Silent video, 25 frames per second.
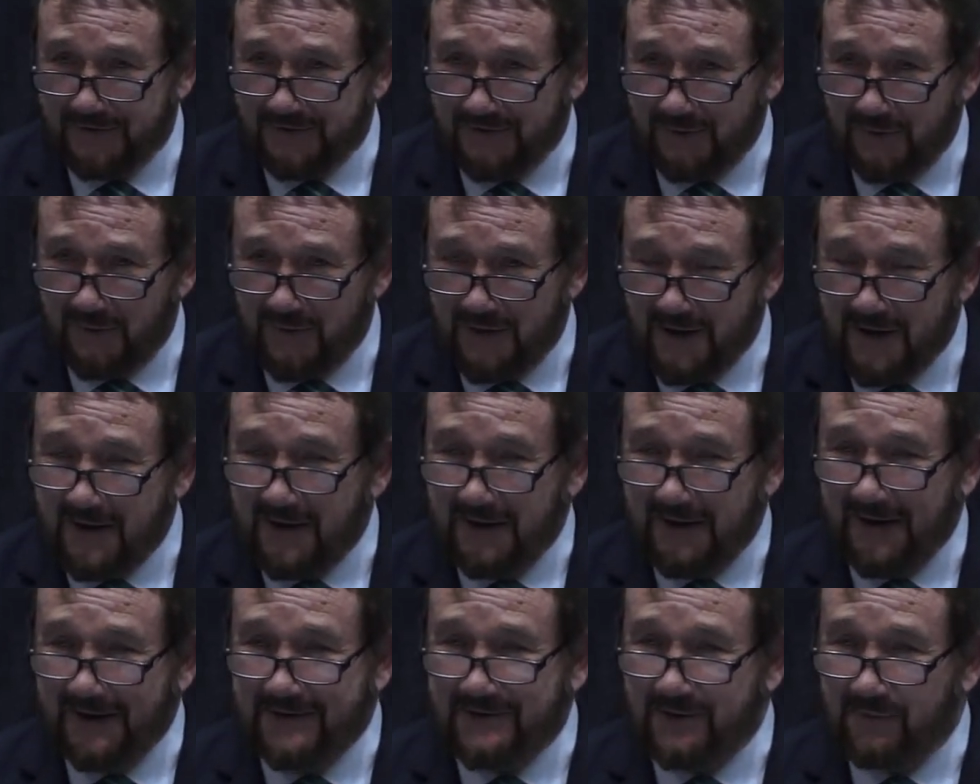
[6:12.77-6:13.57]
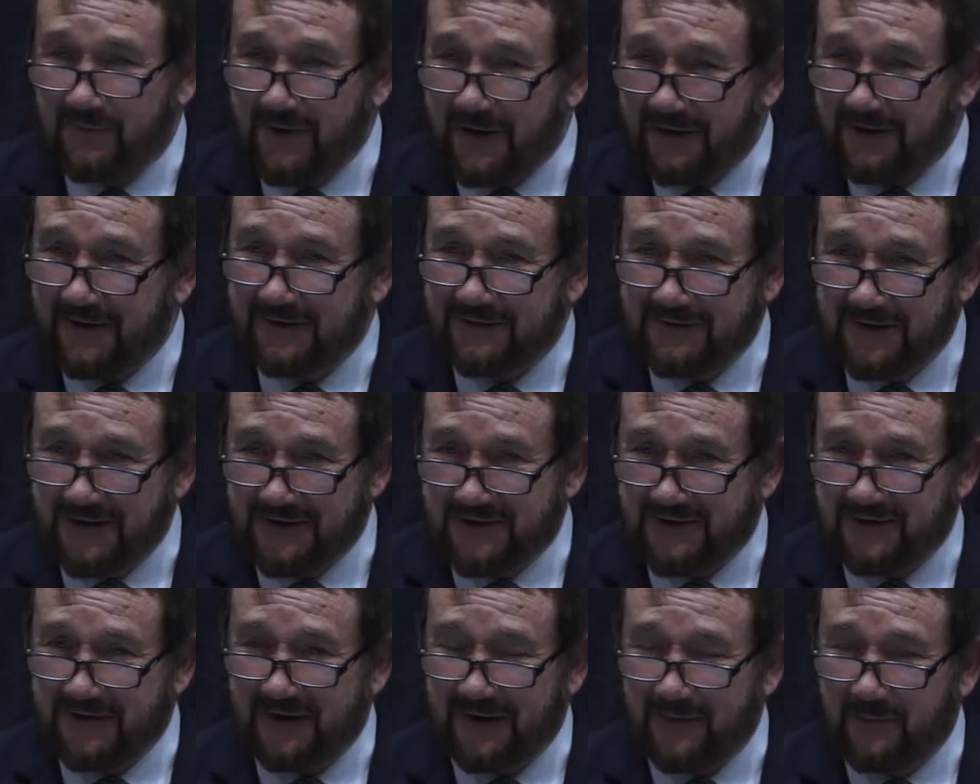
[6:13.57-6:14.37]
So it's a
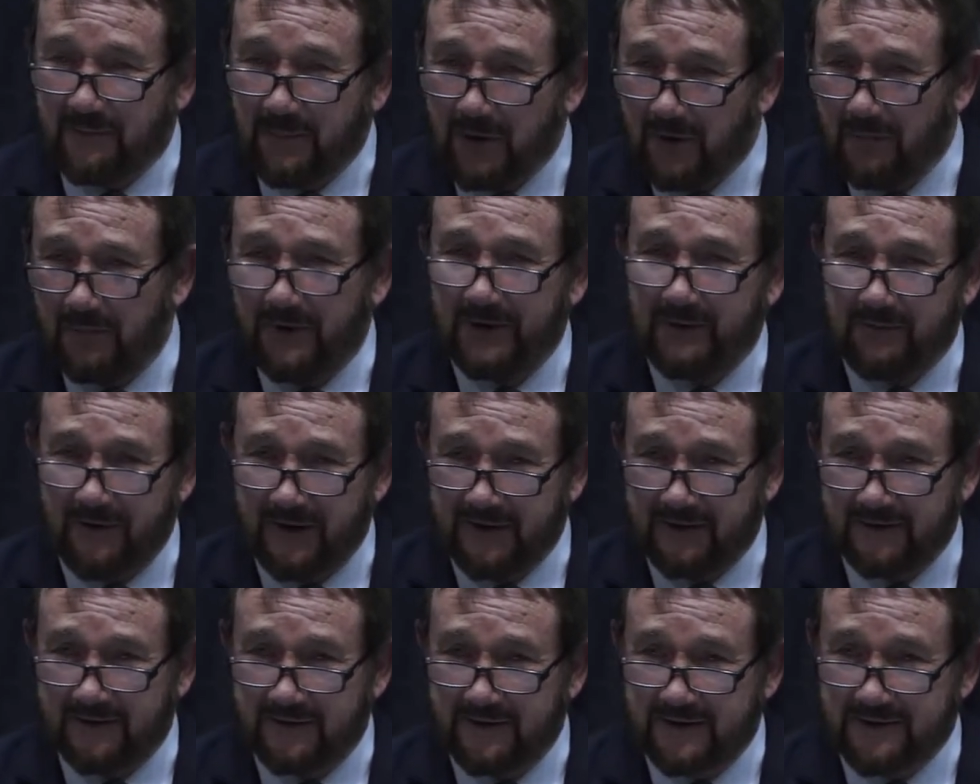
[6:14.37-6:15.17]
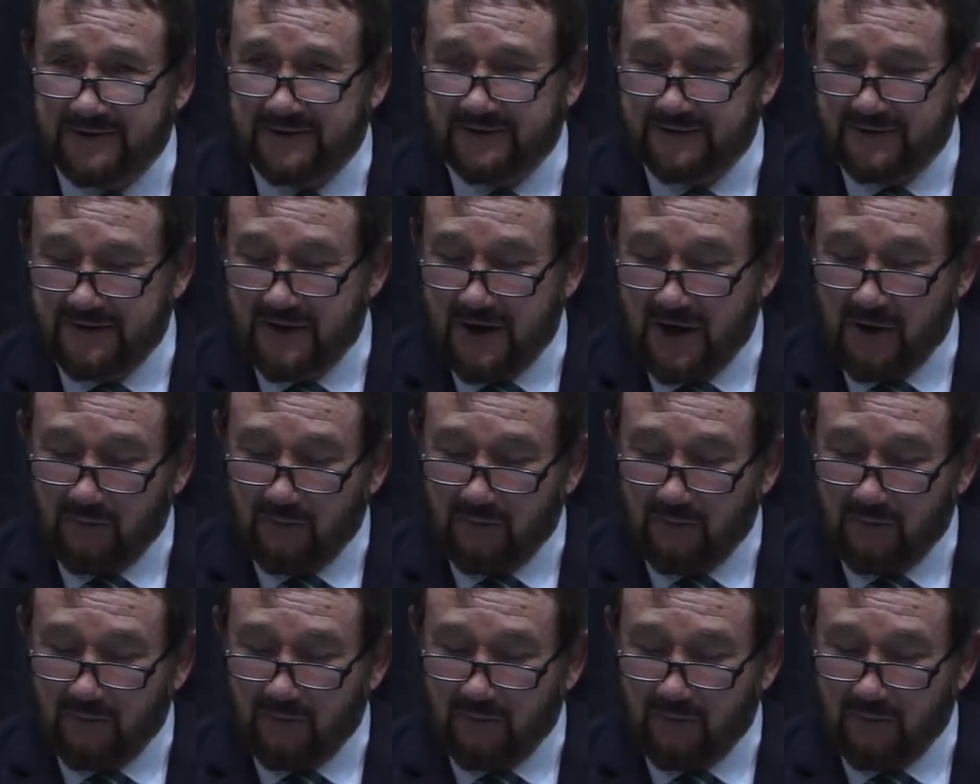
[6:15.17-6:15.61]
recognition and public recognition.